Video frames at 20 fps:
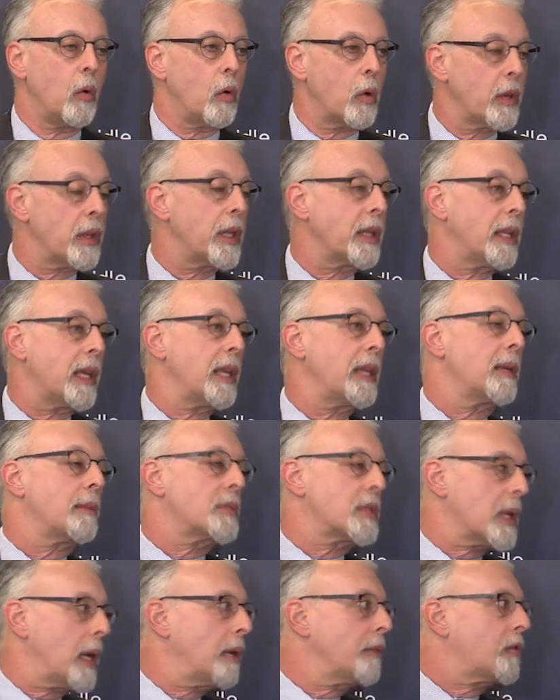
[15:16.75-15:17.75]
or that they
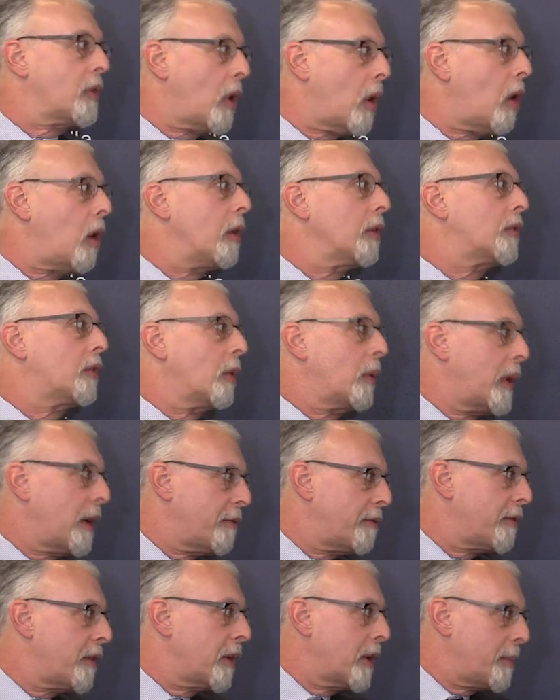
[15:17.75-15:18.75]
themselves also
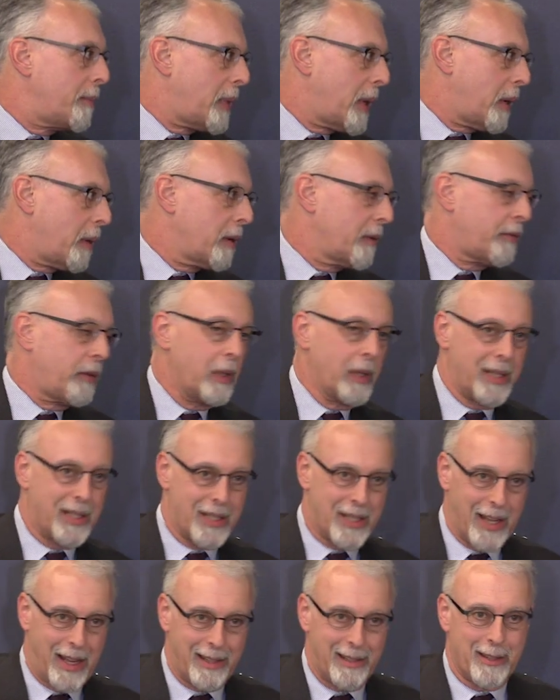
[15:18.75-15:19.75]
have very powerful
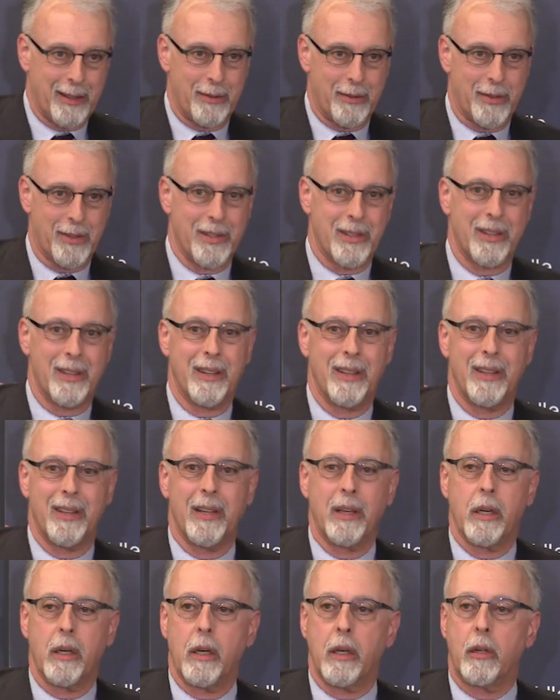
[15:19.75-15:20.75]
incentives
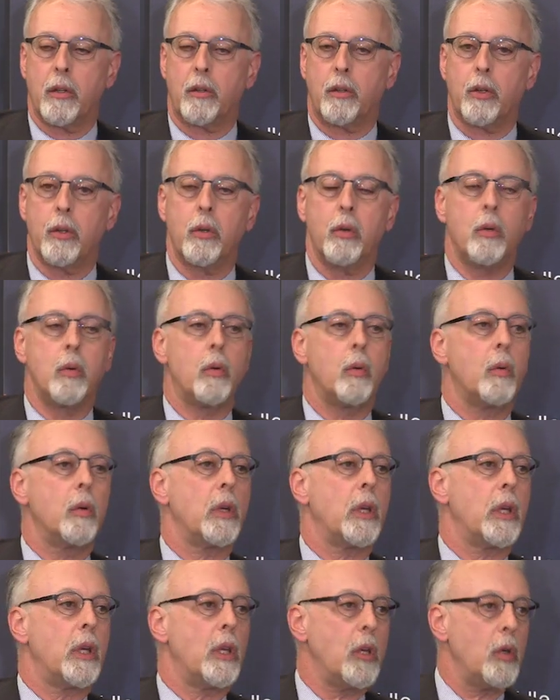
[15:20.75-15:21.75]

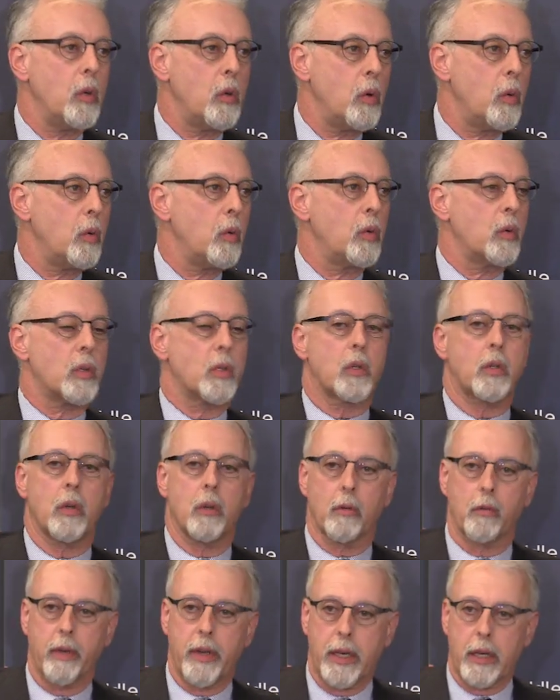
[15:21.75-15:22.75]
to
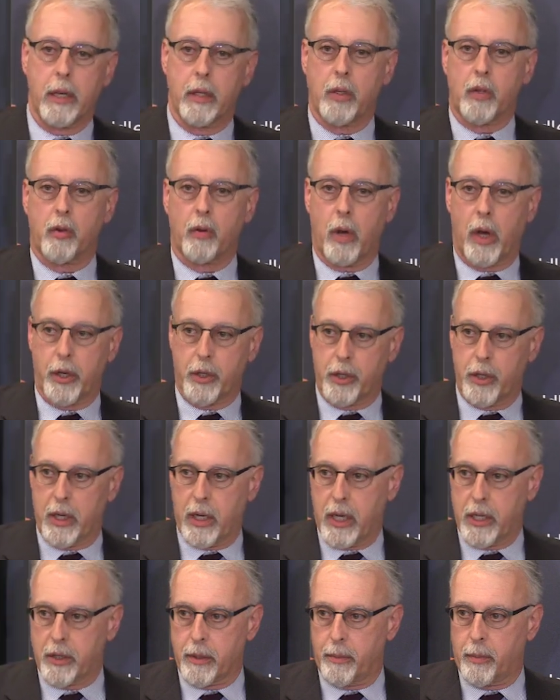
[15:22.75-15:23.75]
use
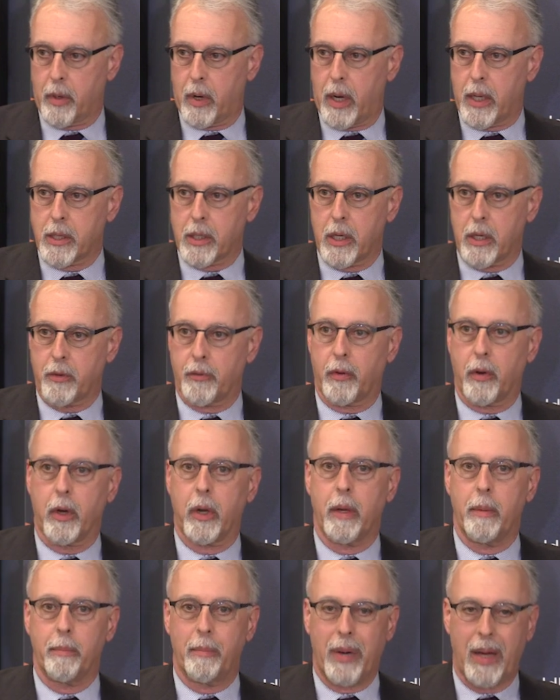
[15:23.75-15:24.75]
reconstruction as a process
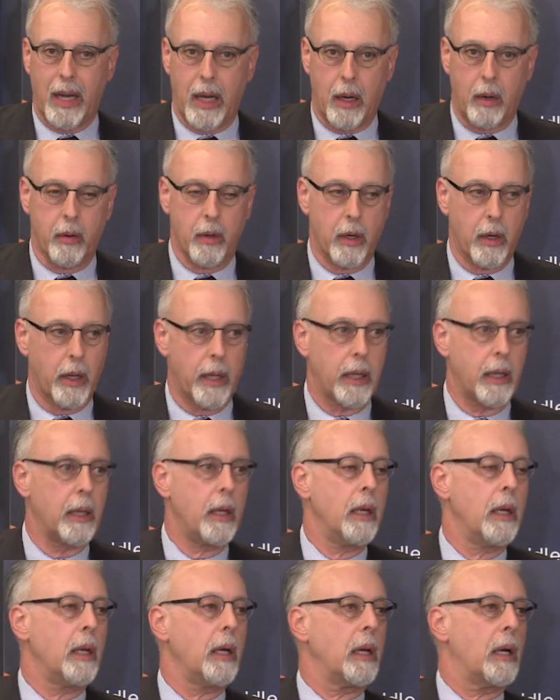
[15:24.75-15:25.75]
for empowering
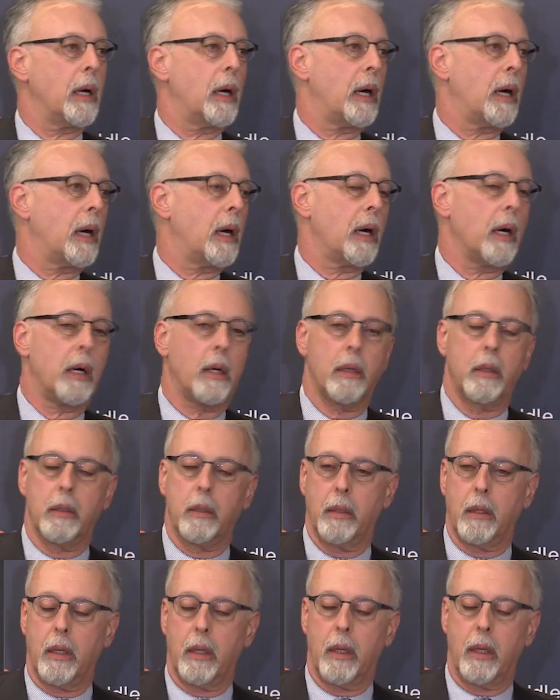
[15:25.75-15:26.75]

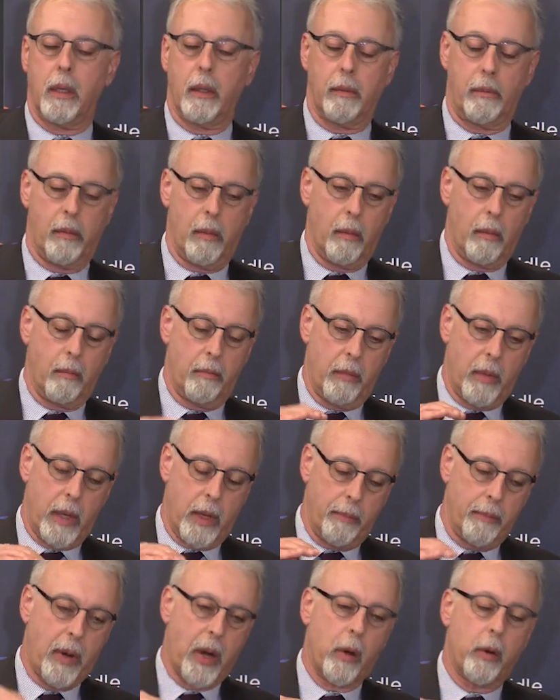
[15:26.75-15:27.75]

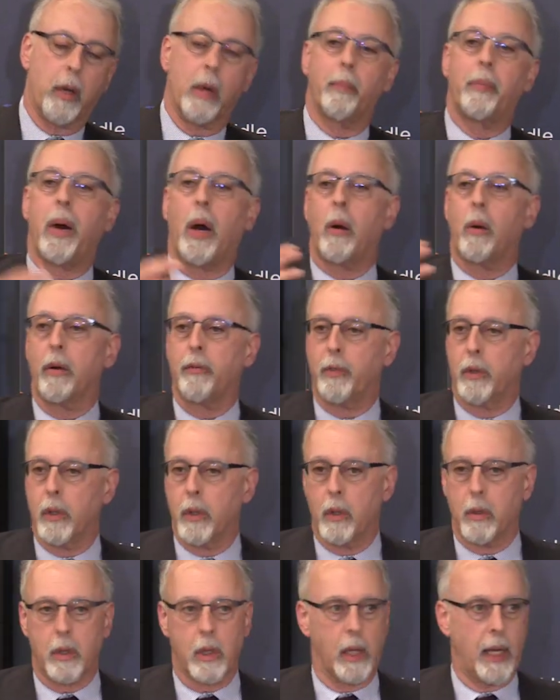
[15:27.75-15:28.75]
powerful
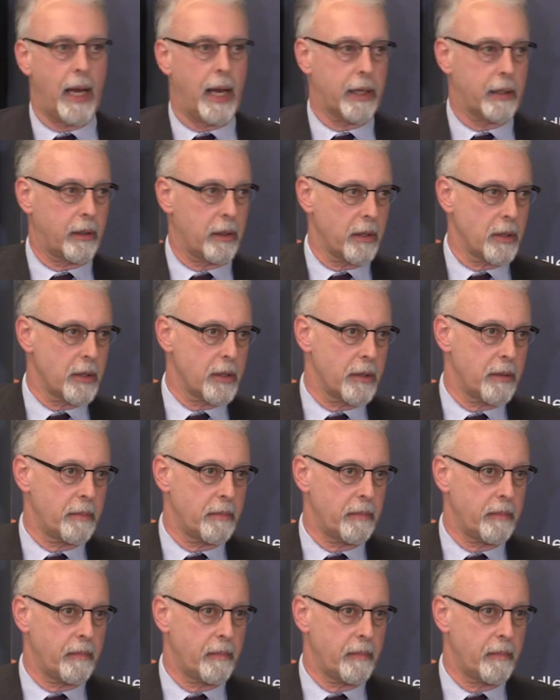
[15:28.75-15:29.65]
local actors.